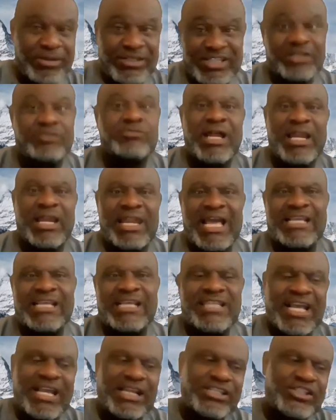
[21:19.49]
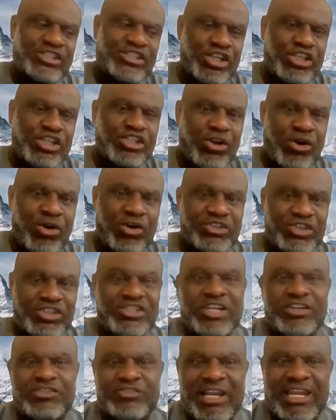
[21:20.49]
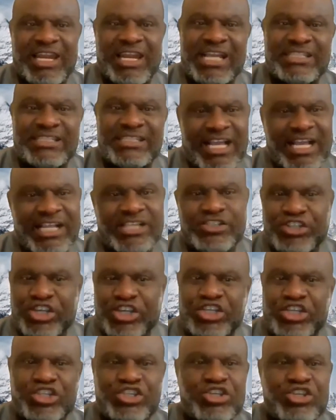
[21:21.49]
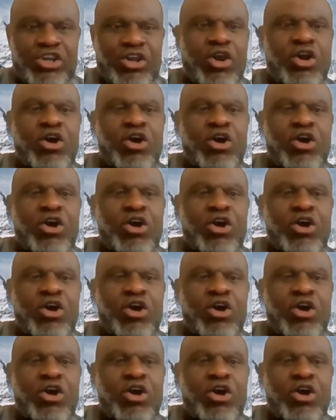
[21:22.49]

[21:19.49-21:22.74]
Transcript: centralized exchange or decentralized exchange.